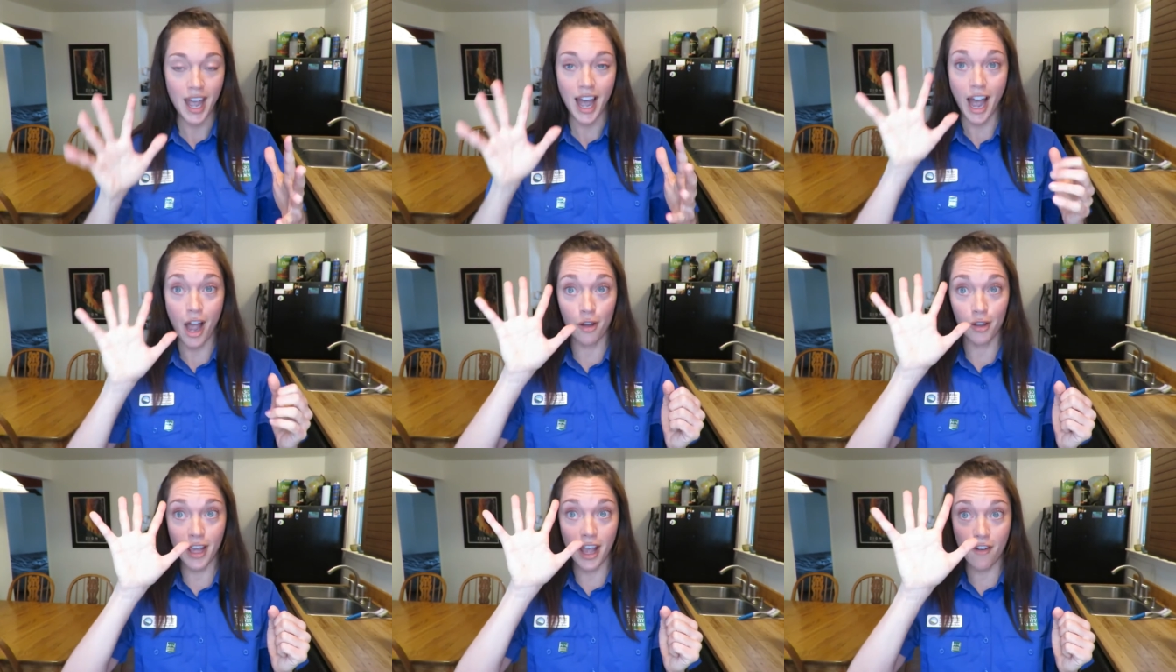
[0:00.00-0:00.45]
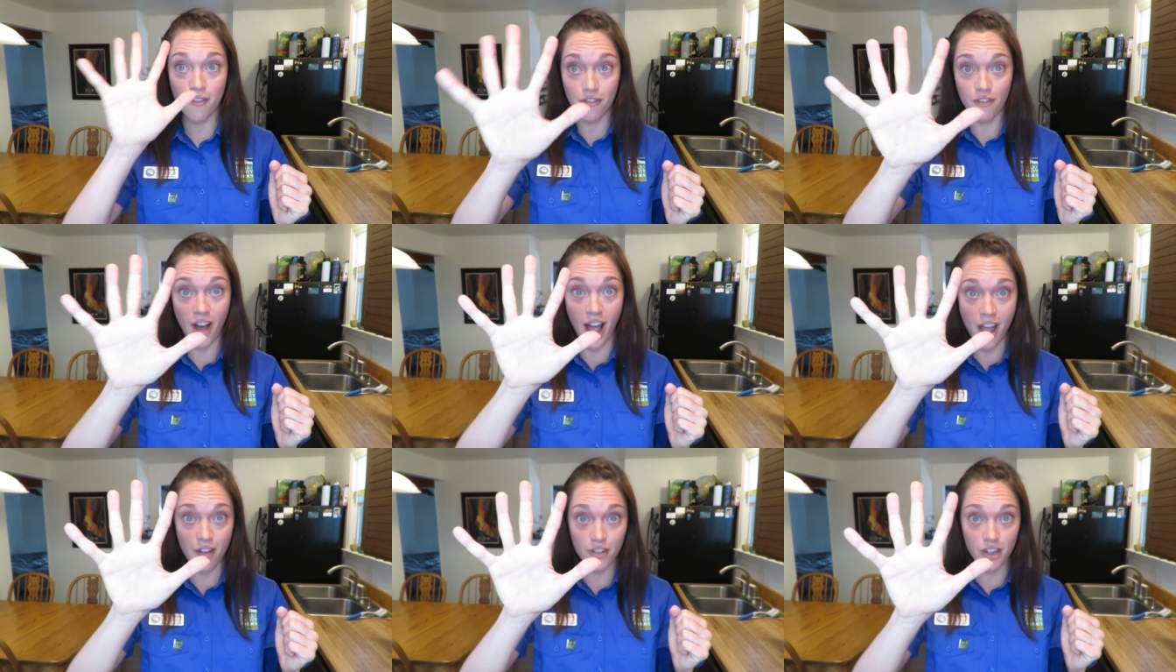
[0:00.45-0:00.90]
I only have
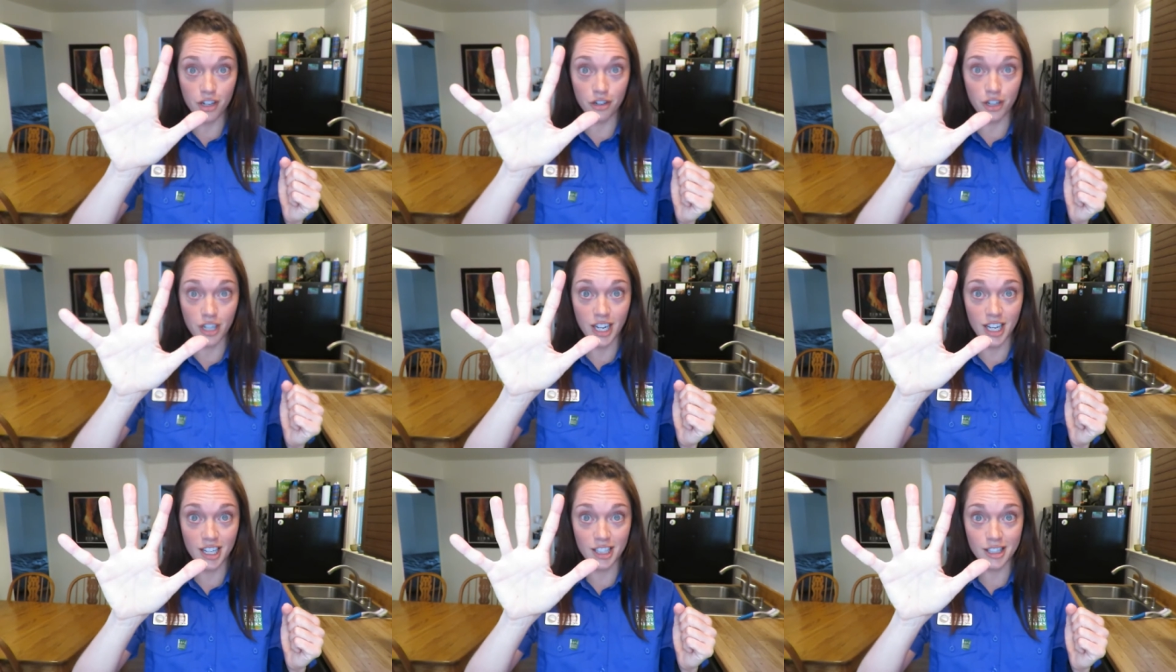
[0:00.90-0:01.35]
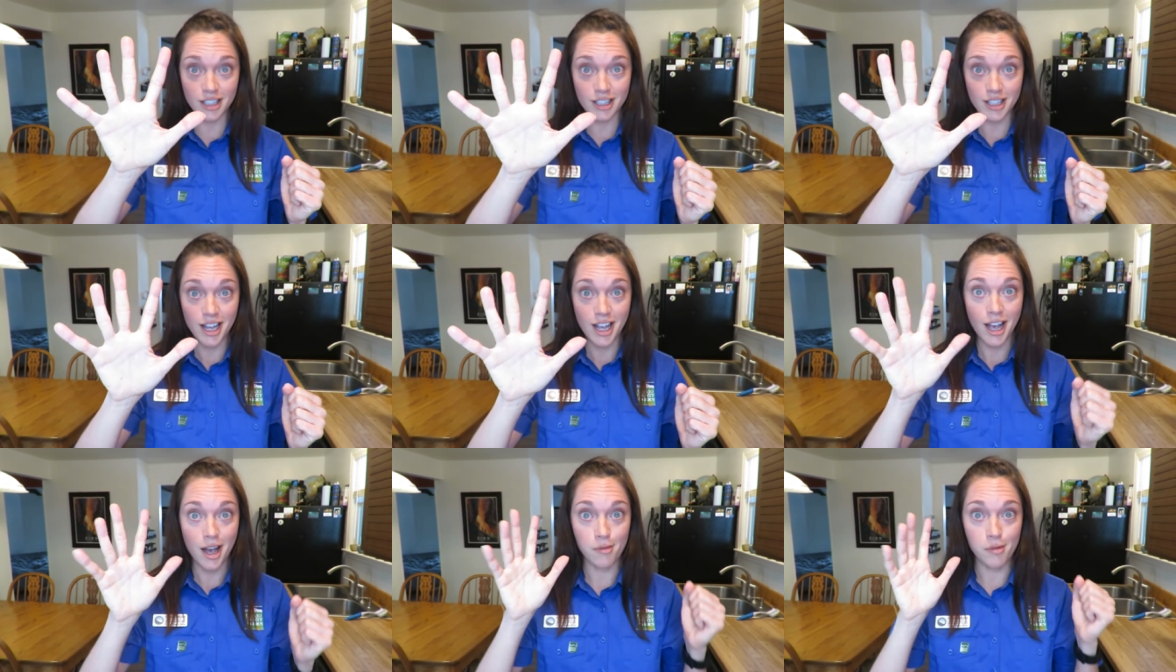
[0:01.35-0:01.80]
5 ingredients.
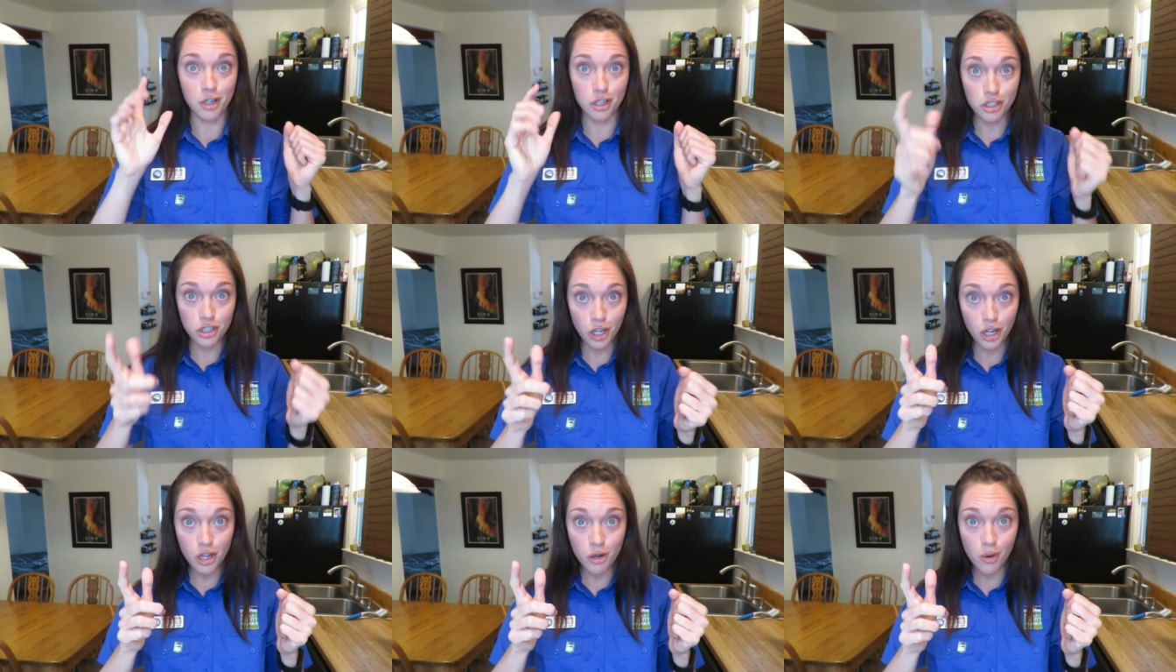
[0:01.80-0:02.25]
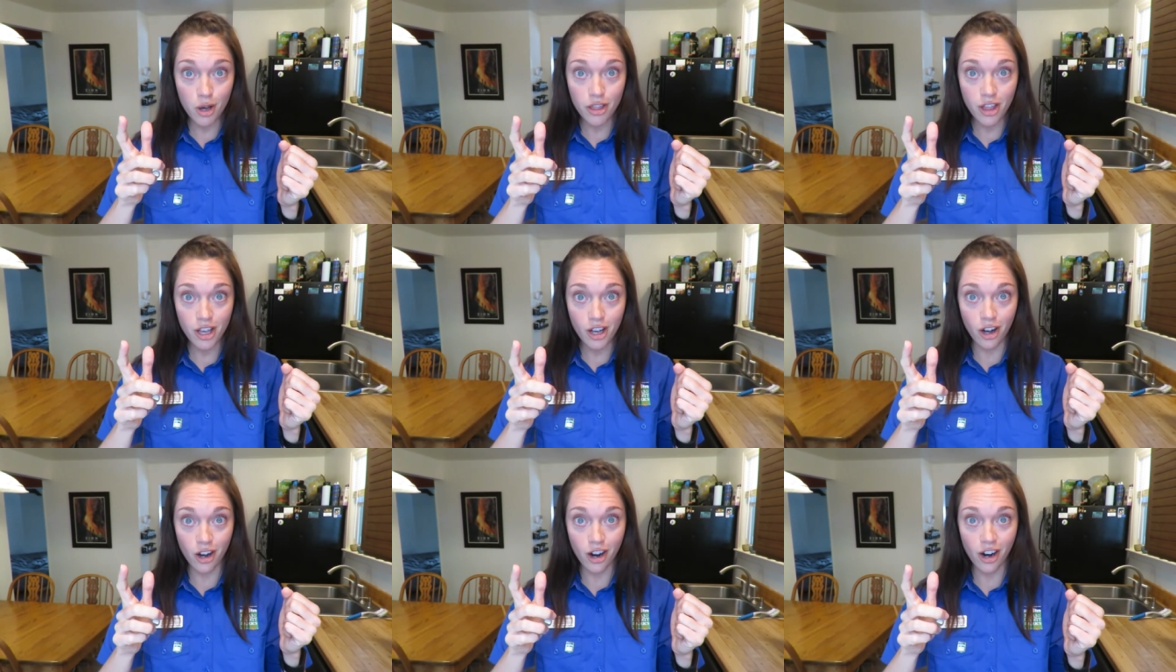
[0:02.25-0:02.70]
I'm gonna show you what
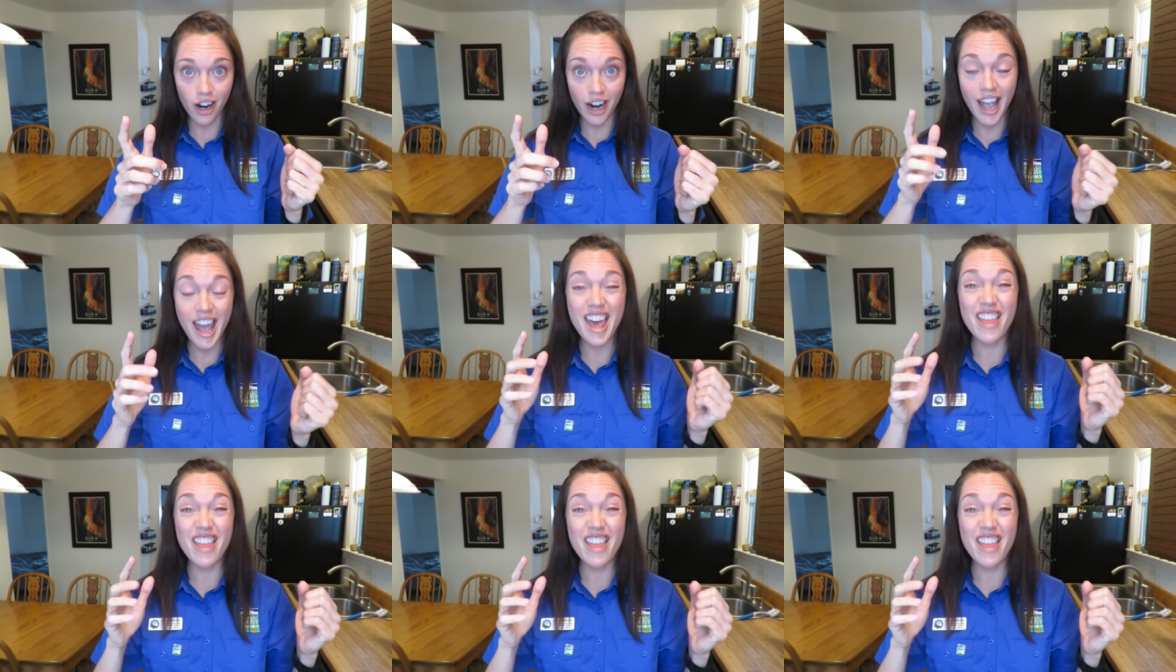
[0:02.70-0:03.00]
they are,